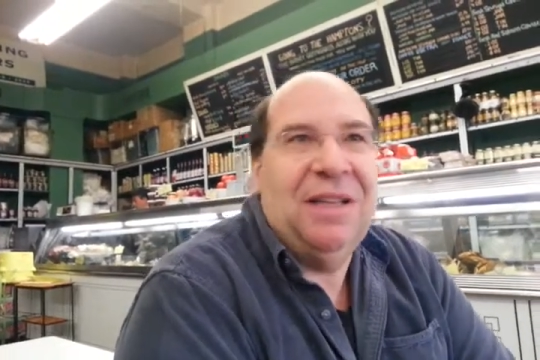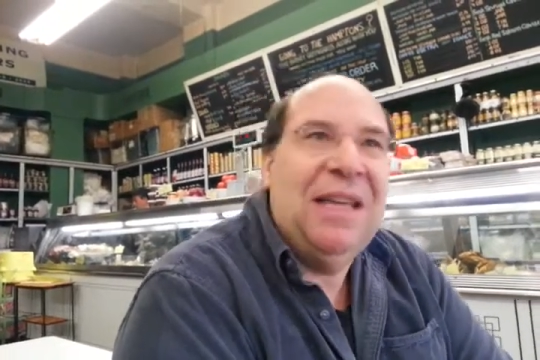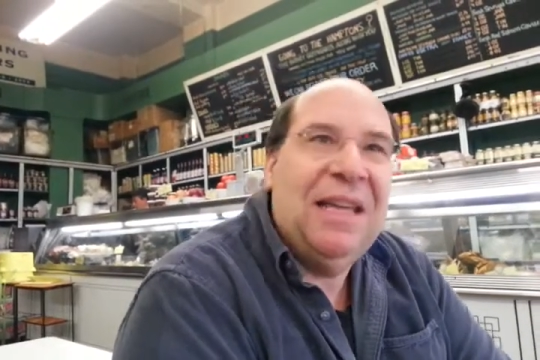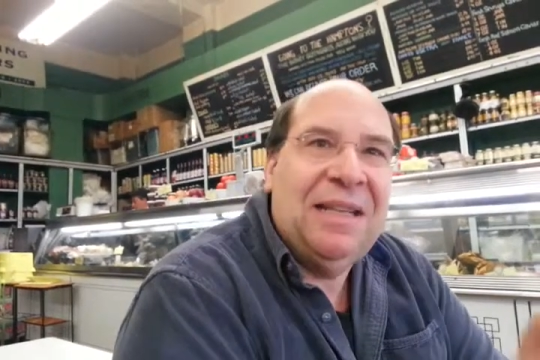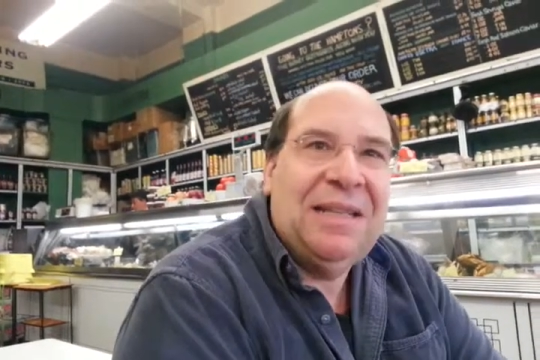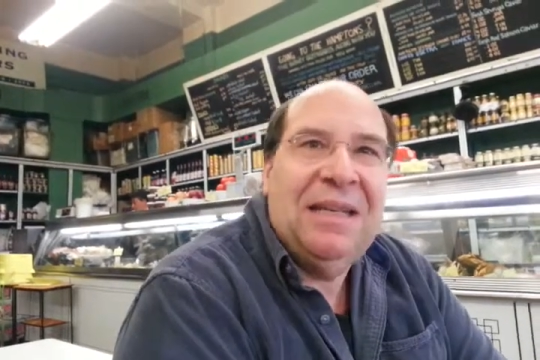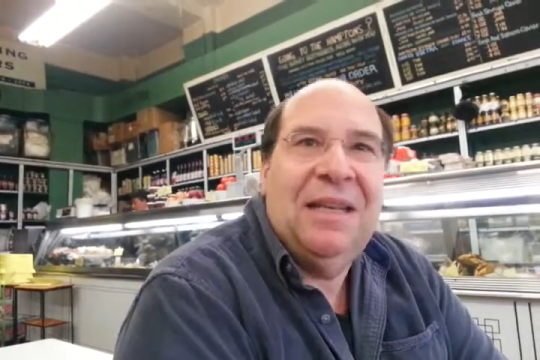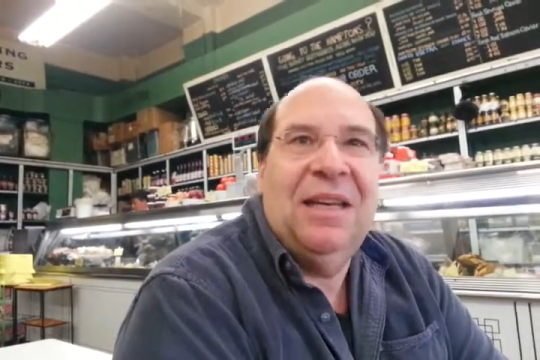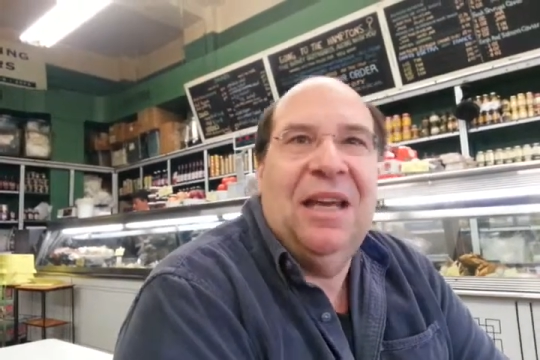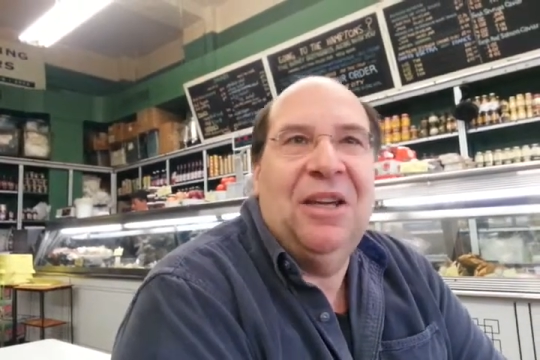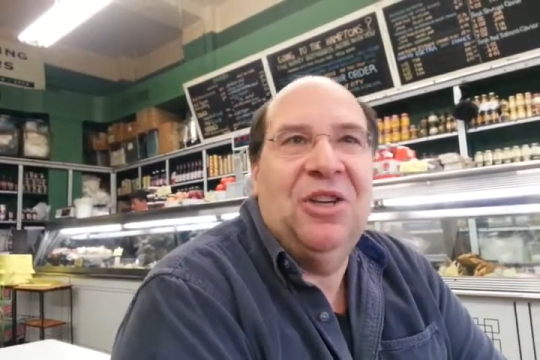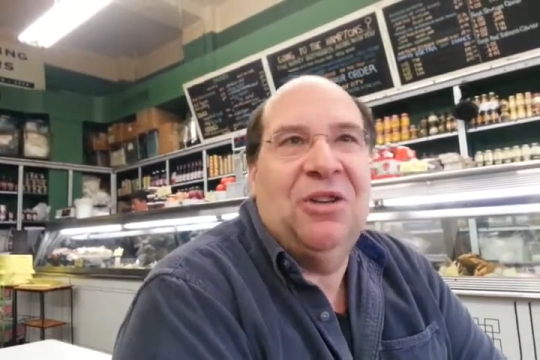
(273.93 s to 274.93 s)
you can get a
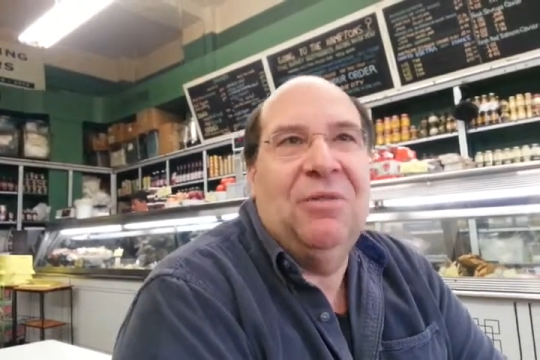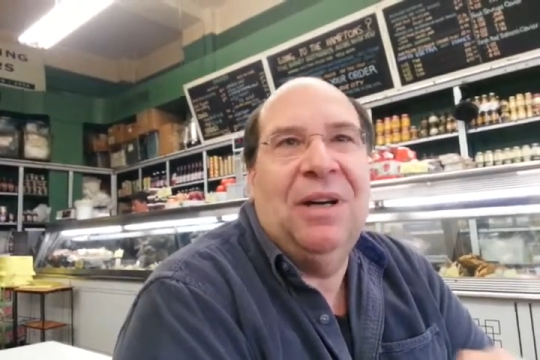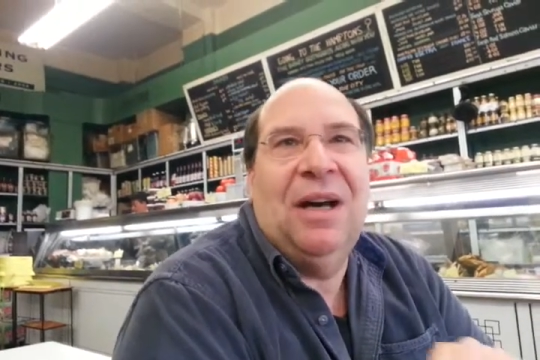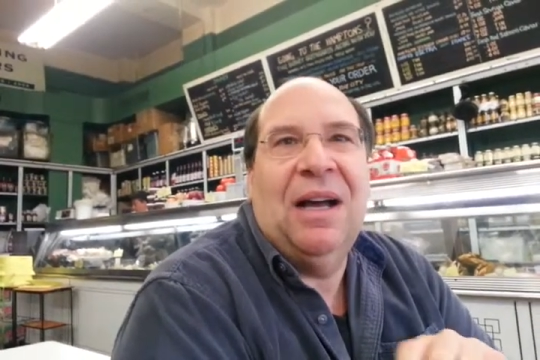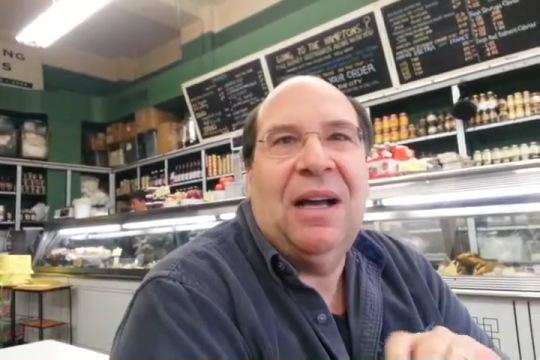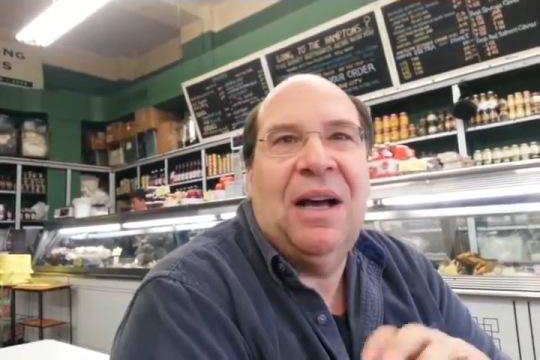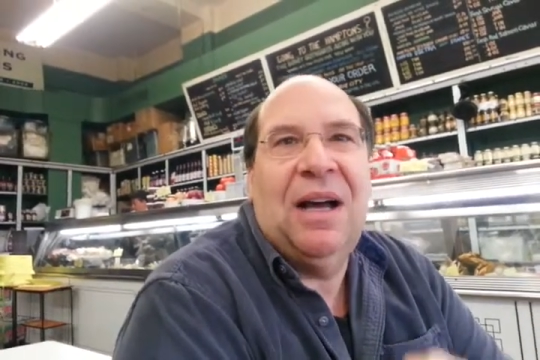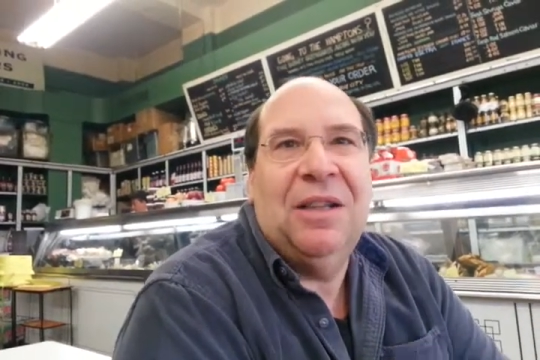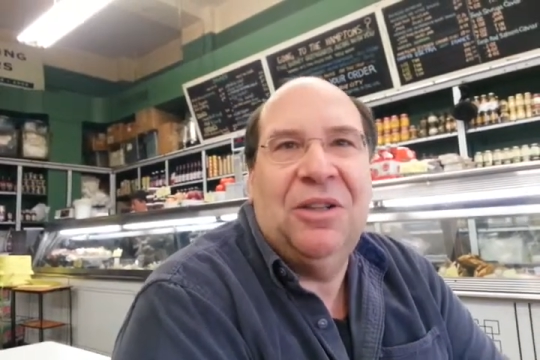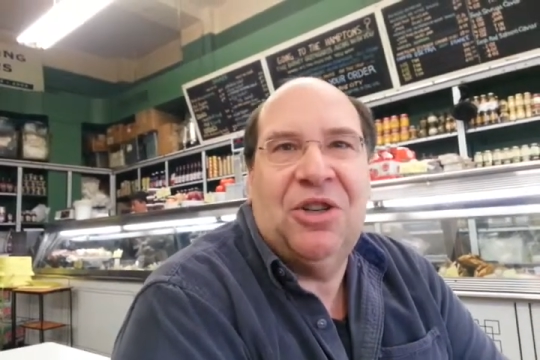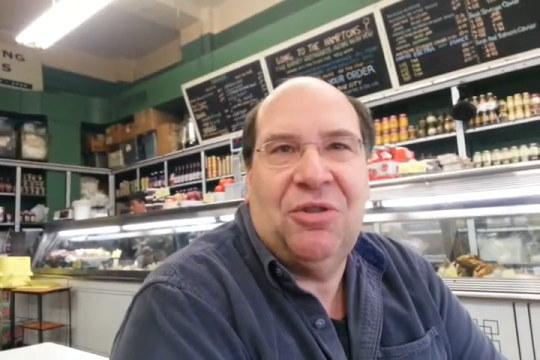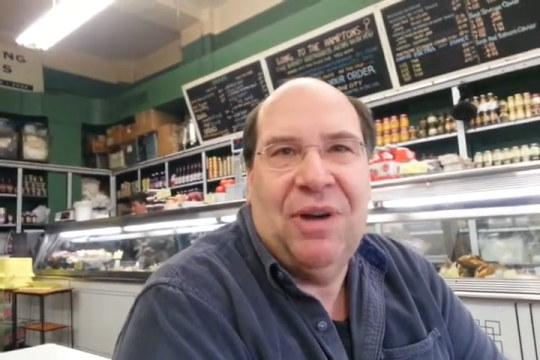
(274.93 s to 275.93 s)
teenager, a, a
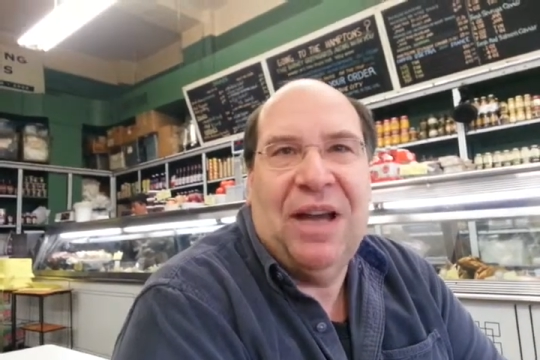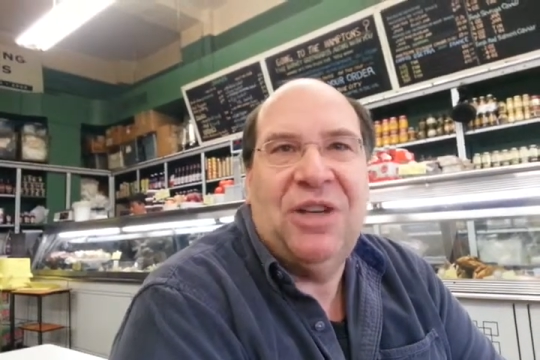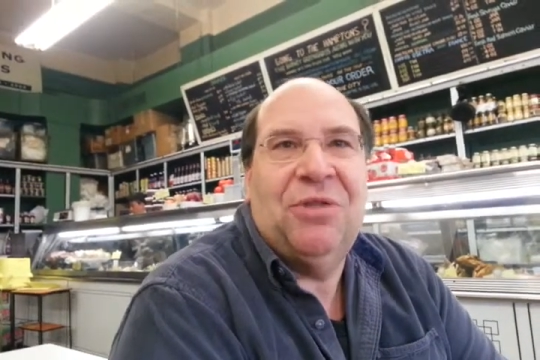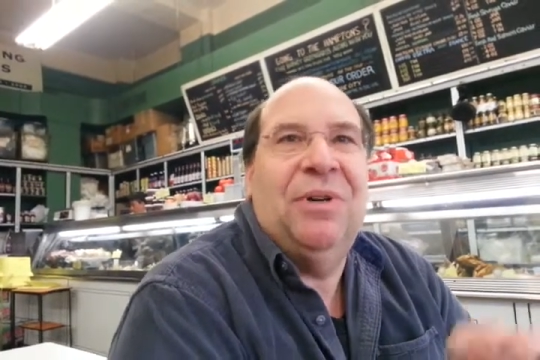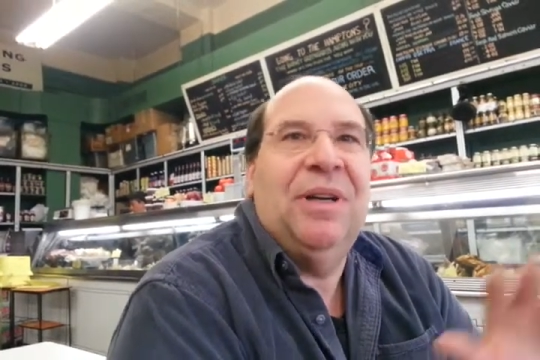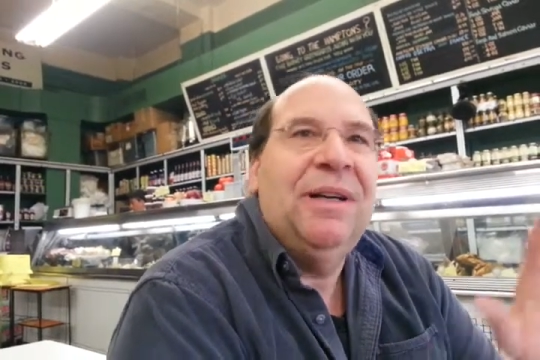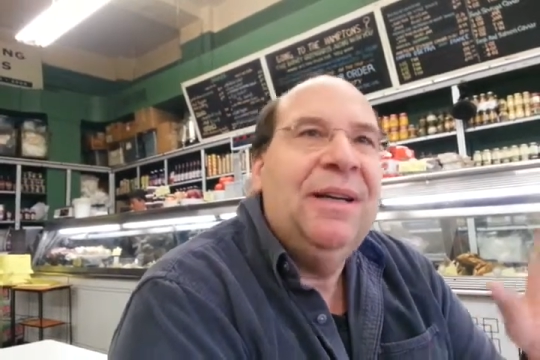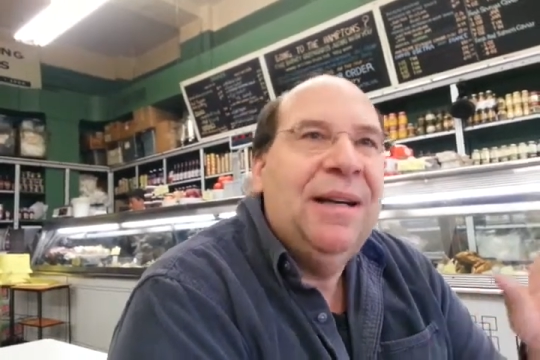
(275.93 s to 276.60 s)
college graduate,